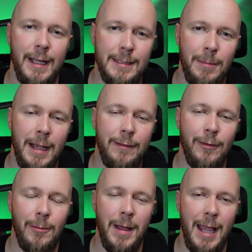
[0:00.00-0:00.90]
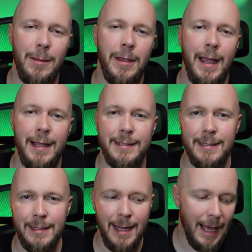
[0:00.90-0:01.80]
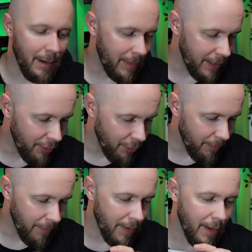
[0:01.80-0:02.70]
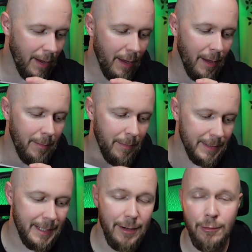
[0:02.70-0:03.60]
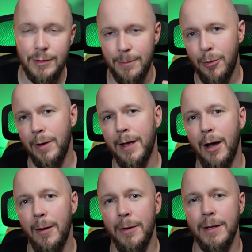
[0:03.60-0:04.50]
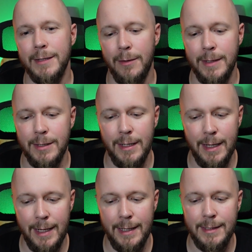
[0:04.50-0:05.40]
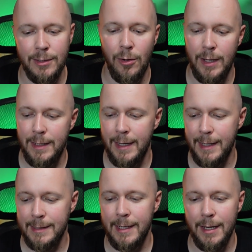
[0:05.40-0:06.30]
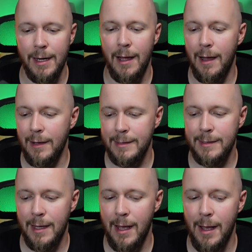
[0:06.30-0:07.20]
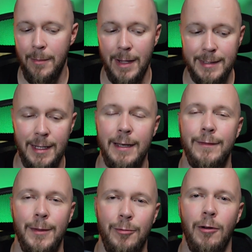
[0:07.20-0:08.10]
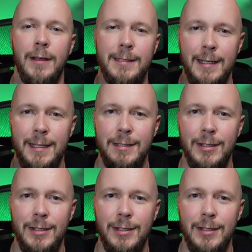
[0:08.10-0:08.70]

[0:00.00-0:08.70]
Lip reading: It's made from ABS and aluminium materials and polycarbonate, so it is solid, it's gonna last, and certainly for the price it is.